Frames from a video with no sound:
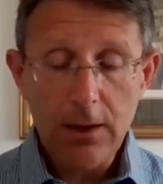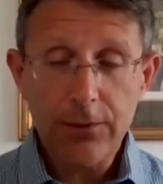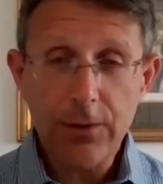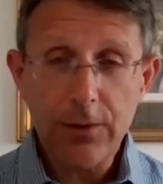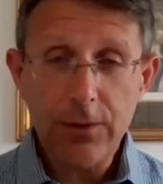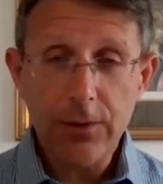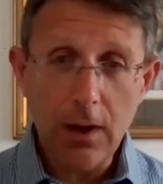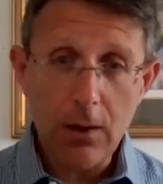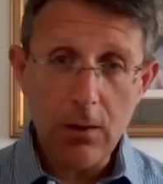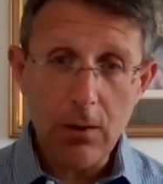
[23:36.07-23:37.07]
As you
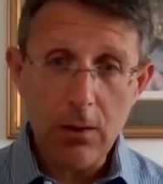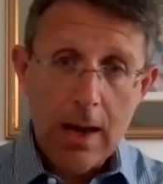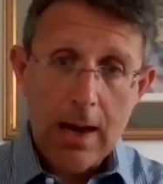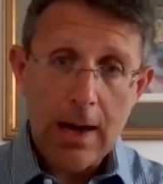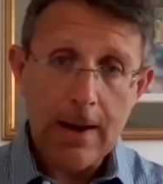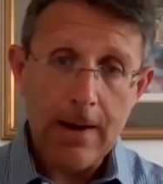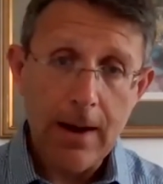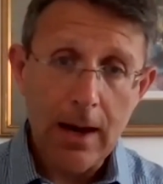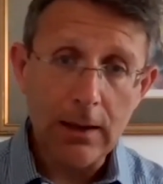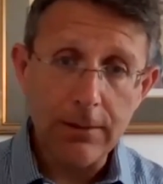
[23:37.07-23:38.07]
know,
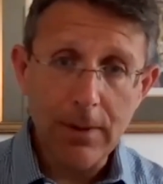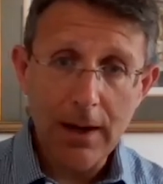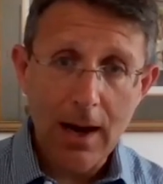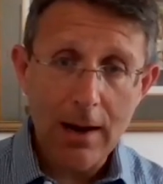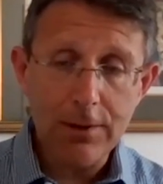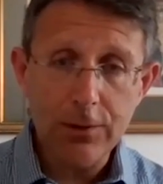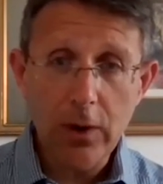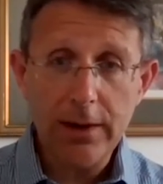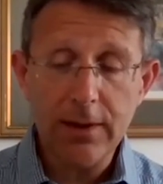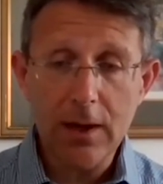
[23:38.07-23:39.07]
I love my Irish
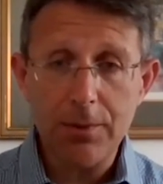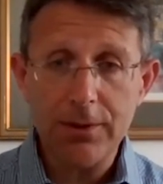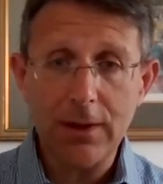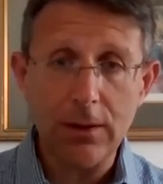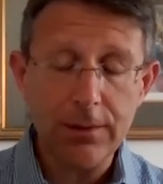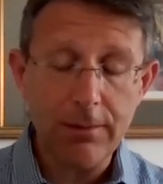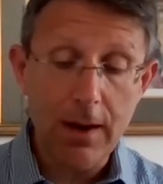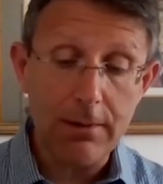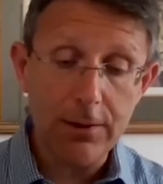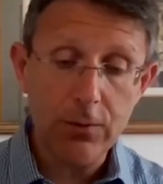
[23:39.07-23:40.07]
racing, present lots of
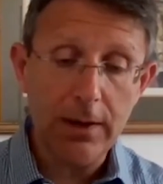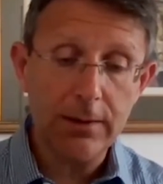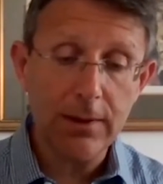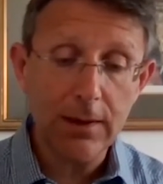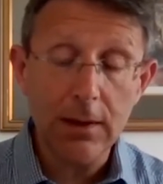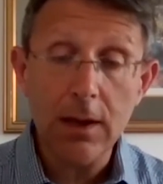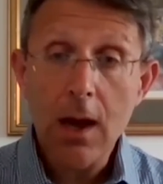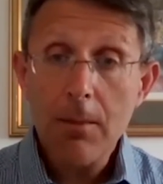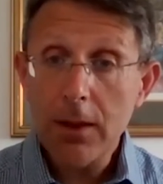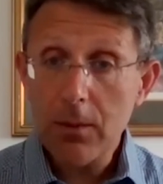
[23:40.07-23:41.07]
Irish racing. And
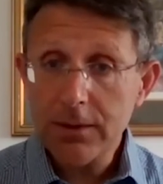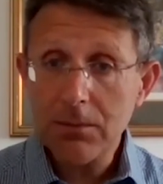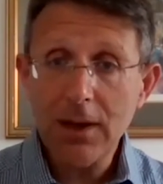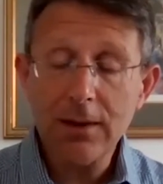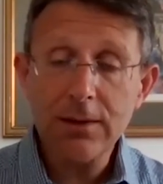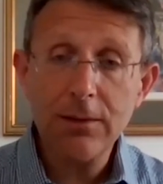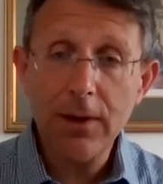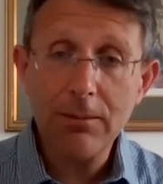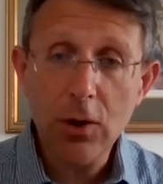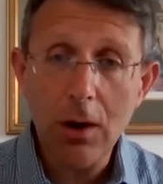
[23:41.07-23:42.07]
by the way, somebody asked if
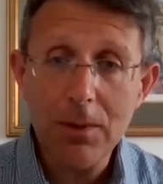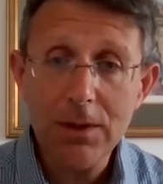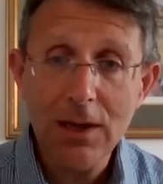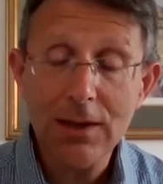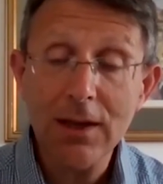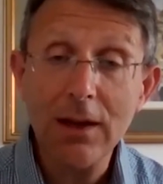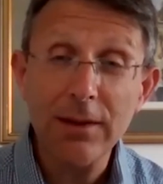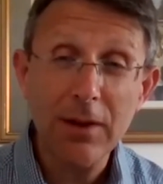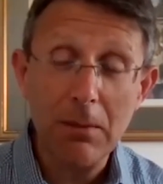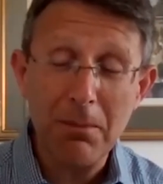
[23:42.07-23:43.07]
I'm commentating.
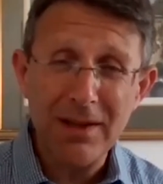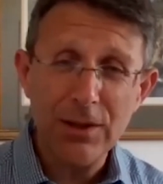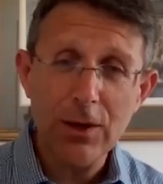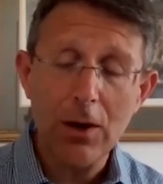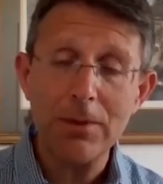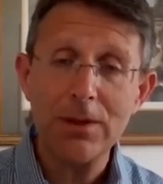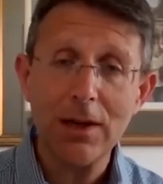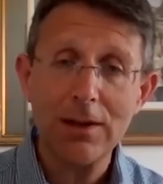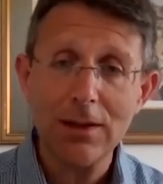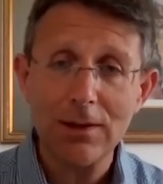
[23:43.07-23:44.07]
Yes, I've come back to
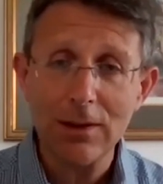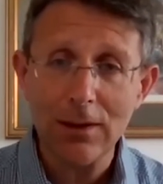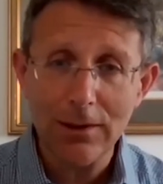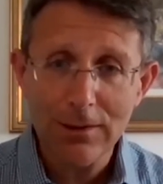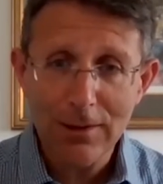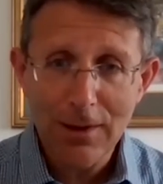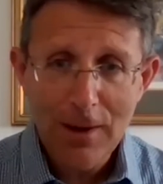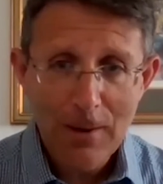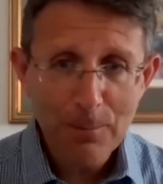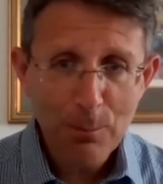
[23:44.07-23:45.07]
commentating in the last
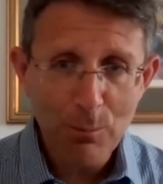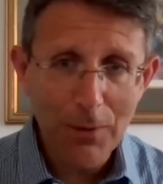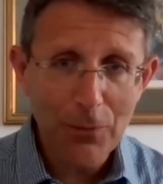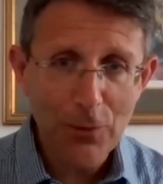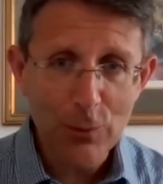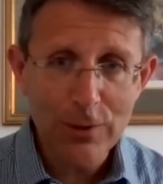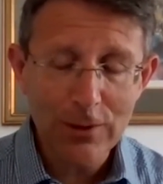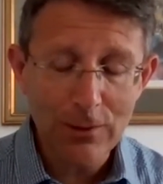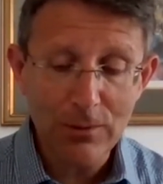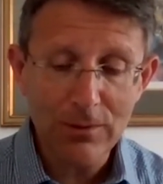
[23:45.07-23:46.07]
month or
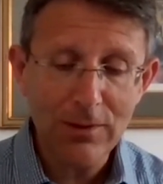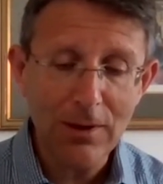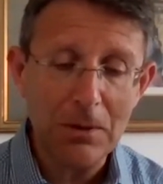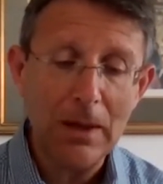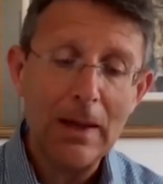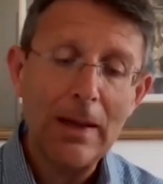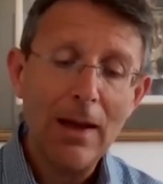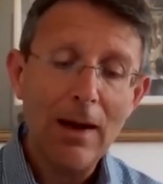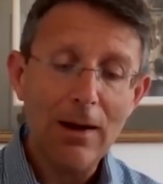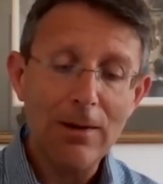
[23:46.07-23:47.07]
two. So
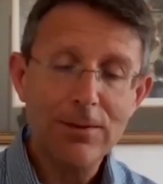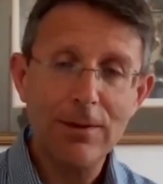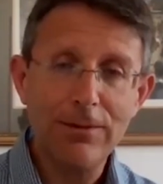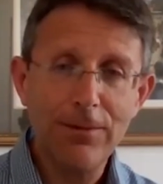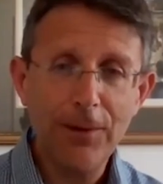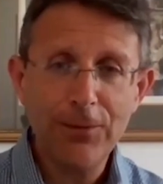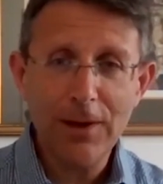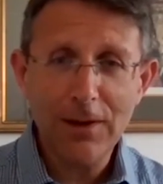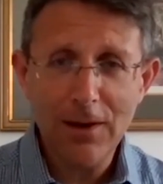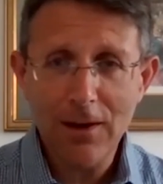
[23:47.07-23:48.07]
after a
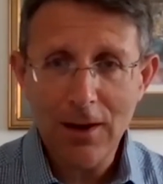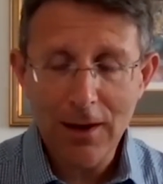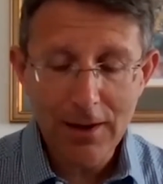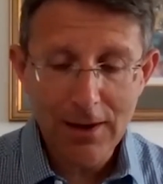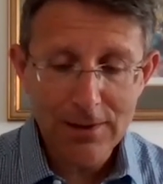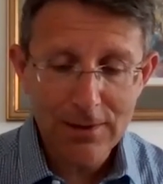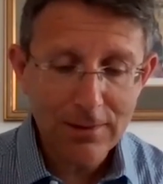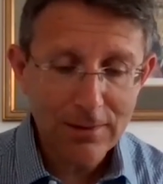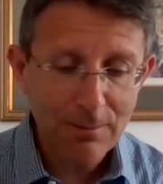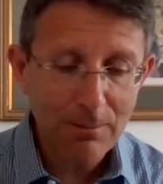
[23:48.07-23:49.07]
15-year
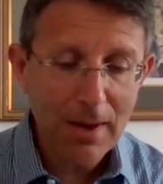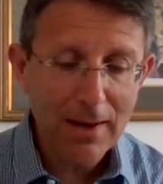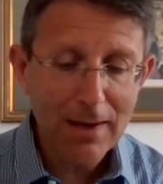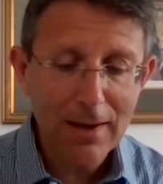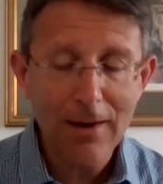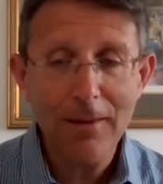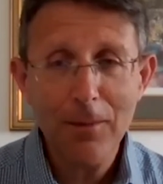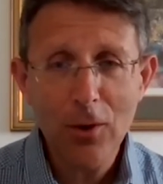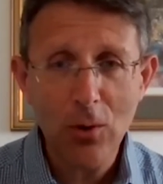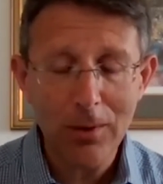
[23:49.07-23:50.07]
hiatus, back
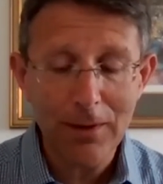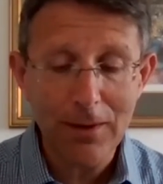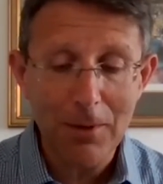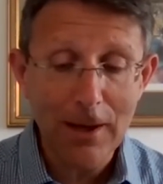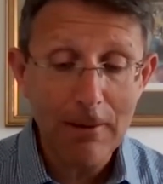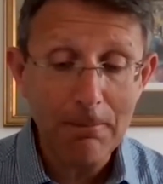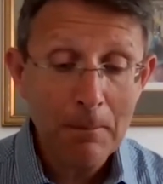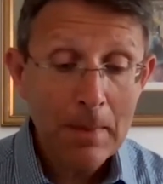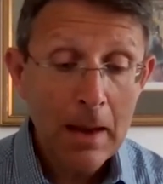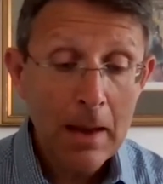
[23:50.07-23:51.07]
calling them again.